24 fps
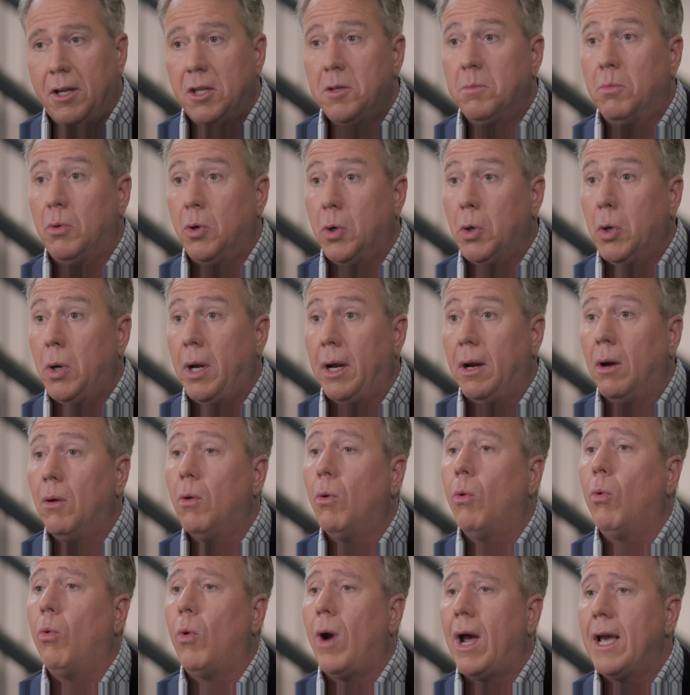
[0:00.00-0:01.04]
is brewing
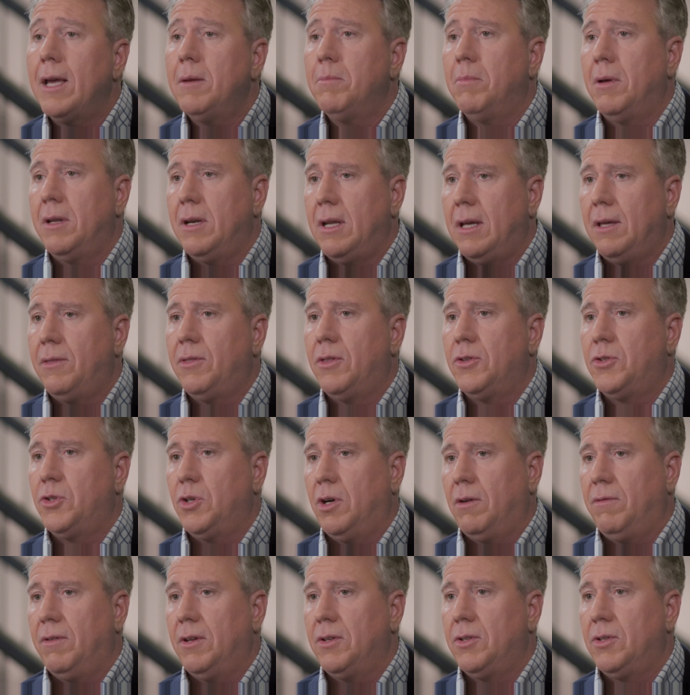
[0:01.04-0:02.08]
right beneath the
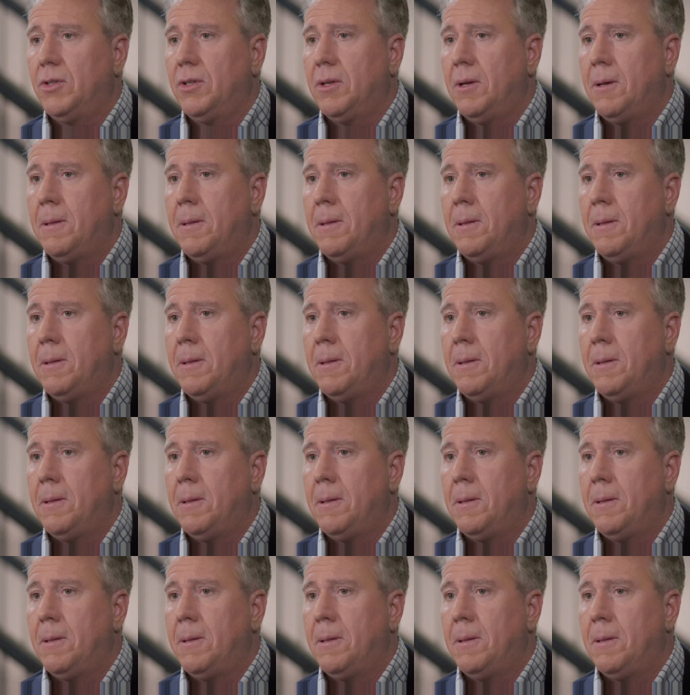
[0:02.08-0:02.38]
surface.